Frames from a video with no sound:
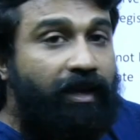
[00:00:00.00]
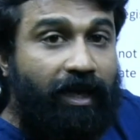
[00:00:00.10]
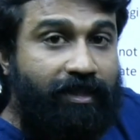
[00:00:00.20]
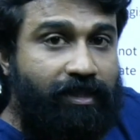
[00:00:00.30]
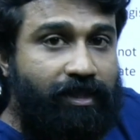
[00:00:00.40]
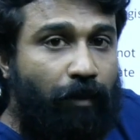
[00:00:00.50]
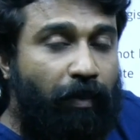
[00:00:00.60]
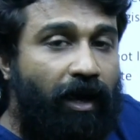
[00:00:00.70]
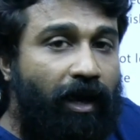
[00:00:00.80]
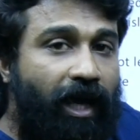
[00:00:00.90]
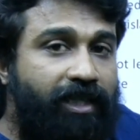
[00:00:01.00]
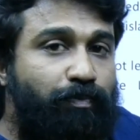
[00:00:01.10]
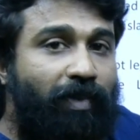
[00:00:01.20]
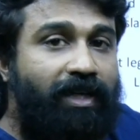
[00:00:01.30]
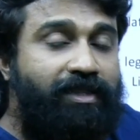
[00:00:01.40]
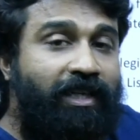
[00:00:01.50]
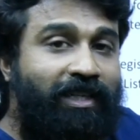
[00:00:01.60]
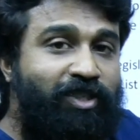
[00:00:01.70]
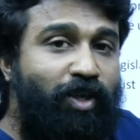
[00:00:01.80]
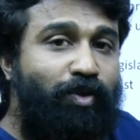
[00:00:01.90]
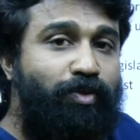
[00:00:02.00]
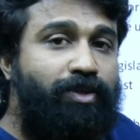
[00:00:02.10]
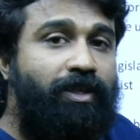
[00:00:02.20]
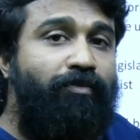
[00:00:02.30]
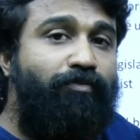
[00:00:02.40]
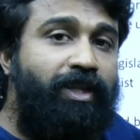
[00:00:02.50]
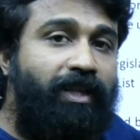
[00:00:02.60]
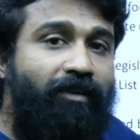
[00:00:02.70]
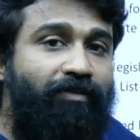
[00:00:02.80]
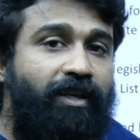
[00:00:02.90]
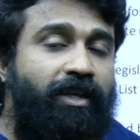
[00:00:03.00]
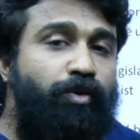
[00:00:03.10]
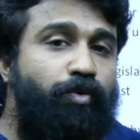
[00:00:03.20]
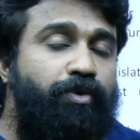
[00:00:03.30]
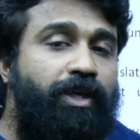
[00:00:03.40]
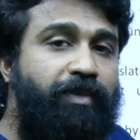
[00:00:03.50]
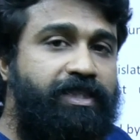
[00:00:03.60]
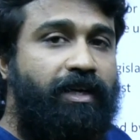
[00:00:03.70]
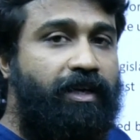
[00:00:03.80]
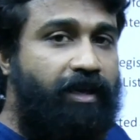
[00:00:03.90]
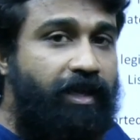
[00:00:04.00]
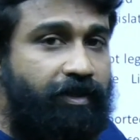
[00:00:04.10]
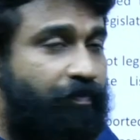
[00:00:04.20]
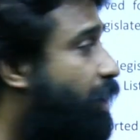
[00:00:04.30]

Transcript: Rajya Sabha has passed a resolution with effect in 2/3 majority, right.